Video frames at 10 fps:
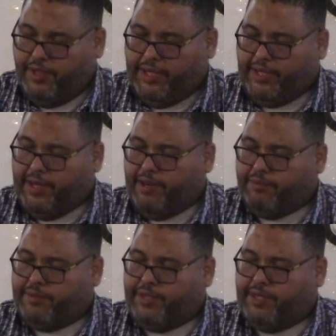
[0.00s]
And God,
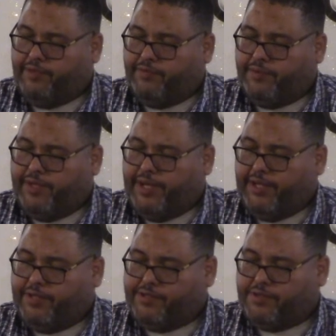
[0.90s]
we thank you for
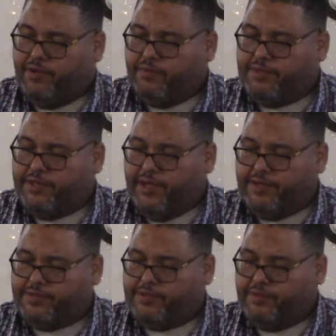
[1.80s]
letting it start with
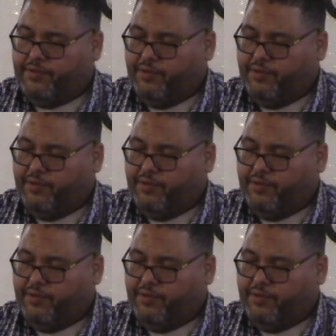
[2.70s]
us